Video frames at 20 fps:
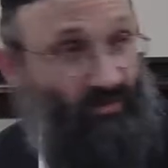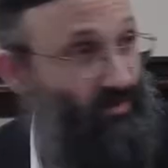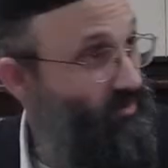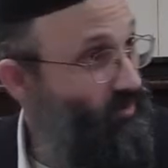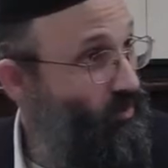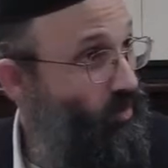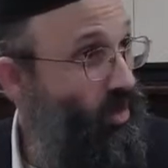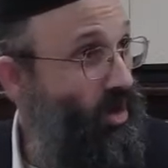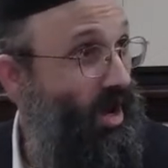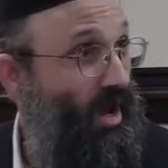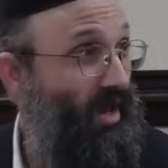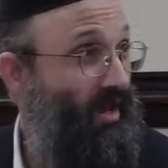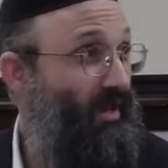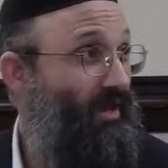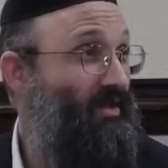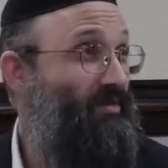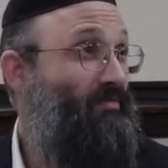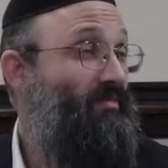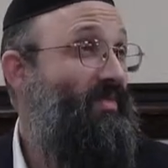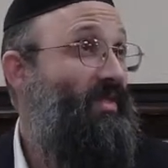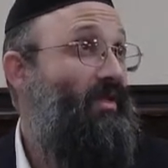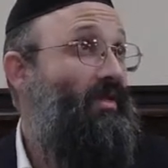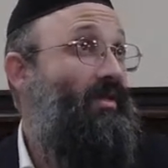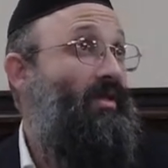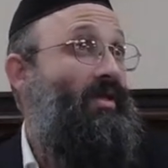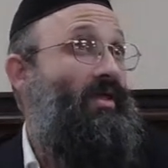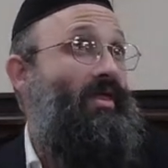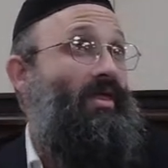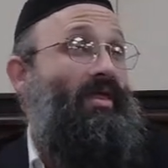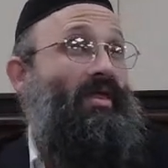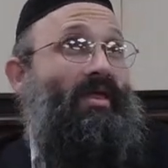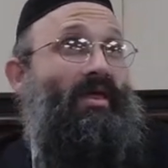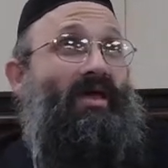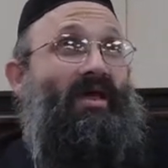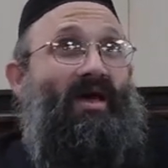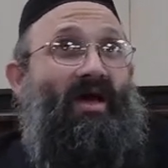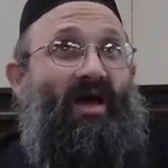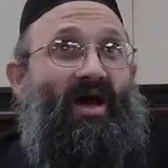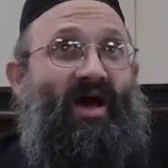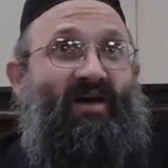why
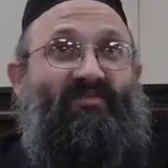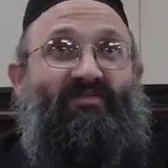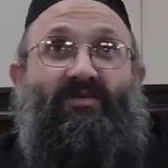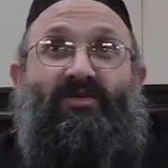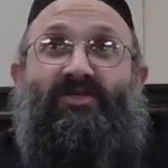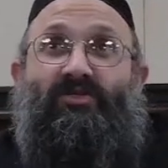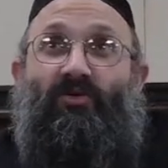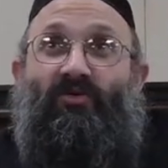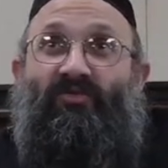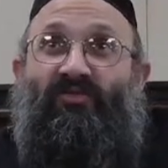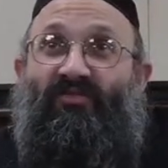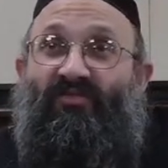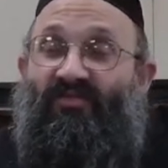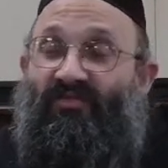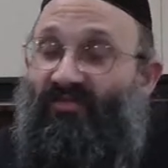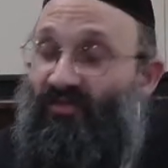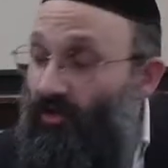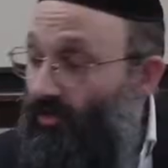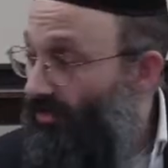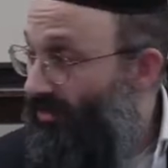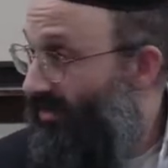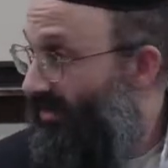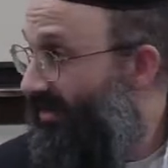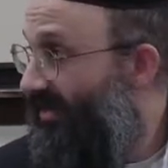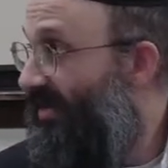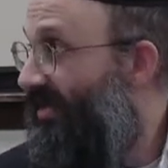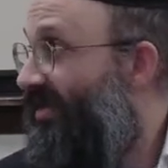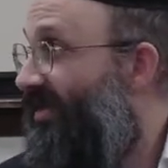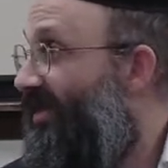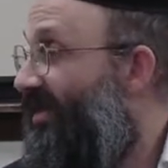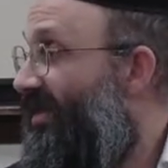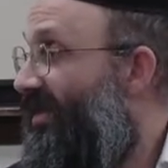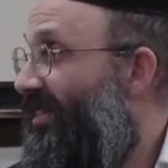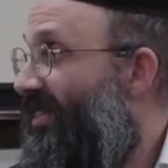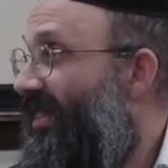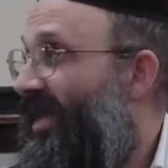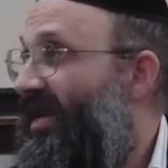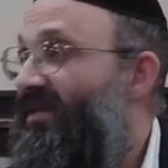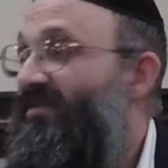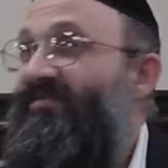I feel so full
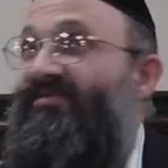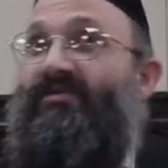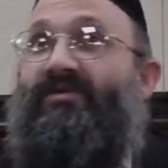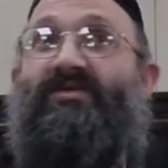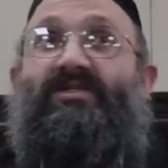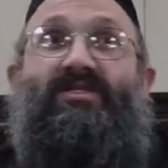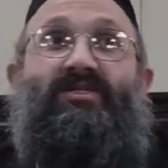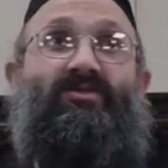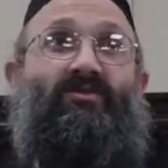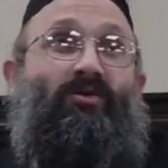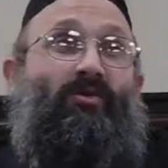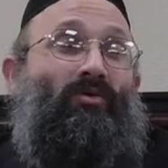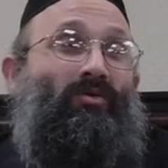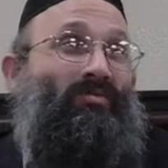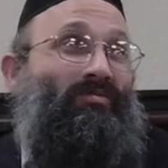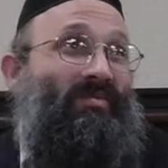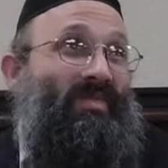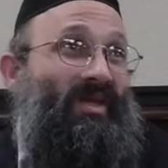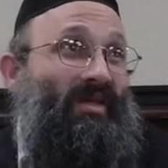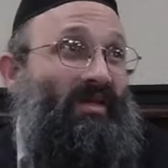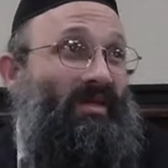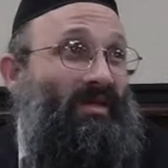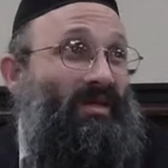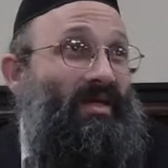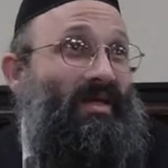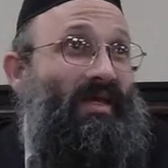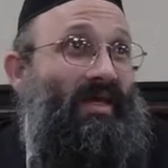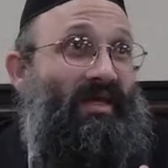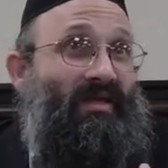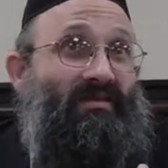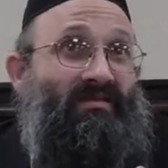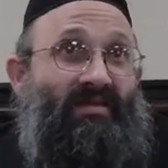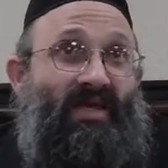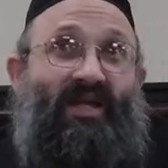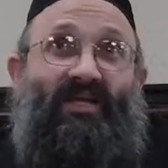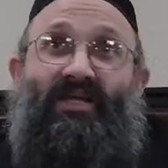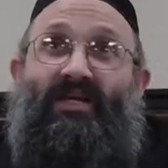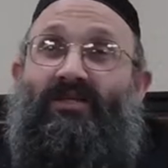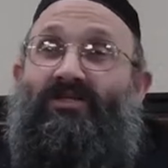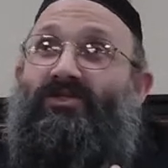and I feel so
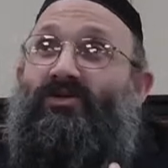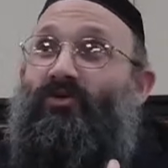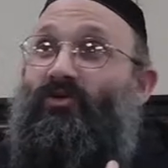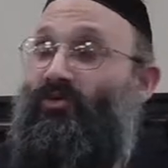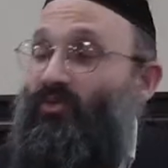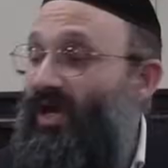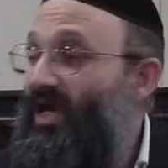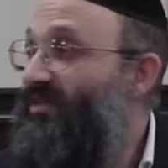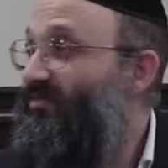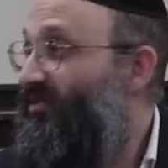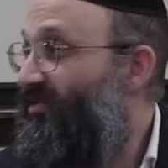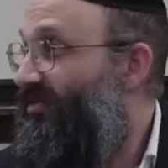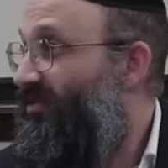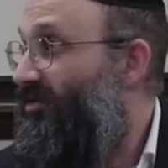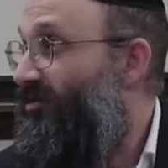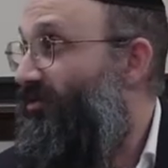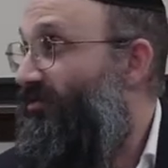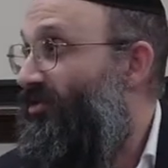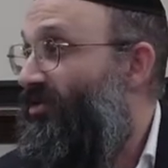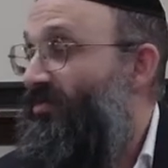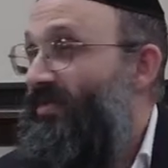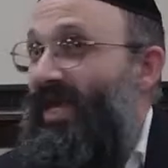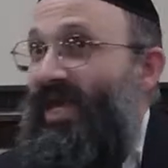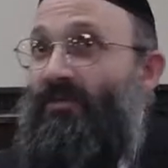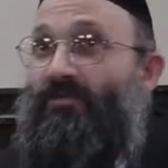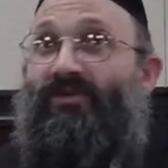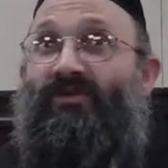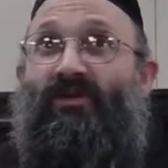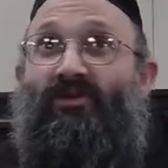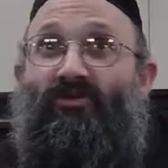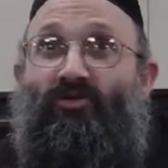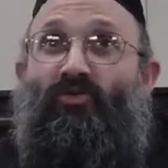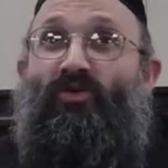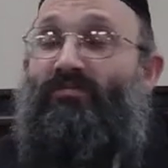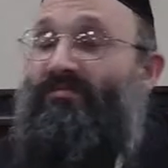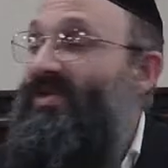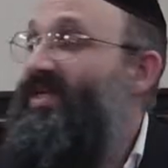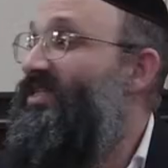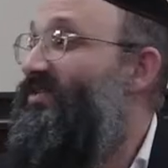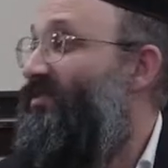indebted and so grateful to you to be able to do a
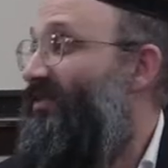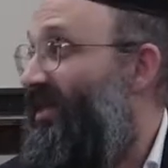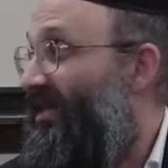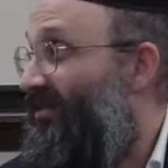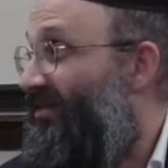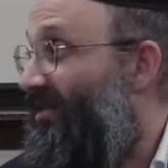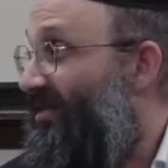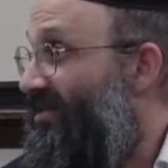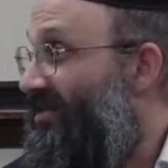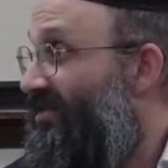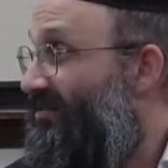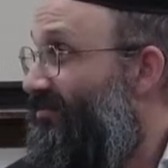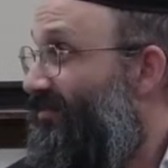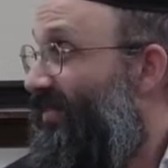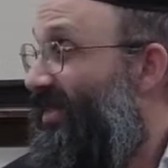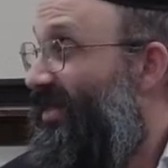mitzvah like this,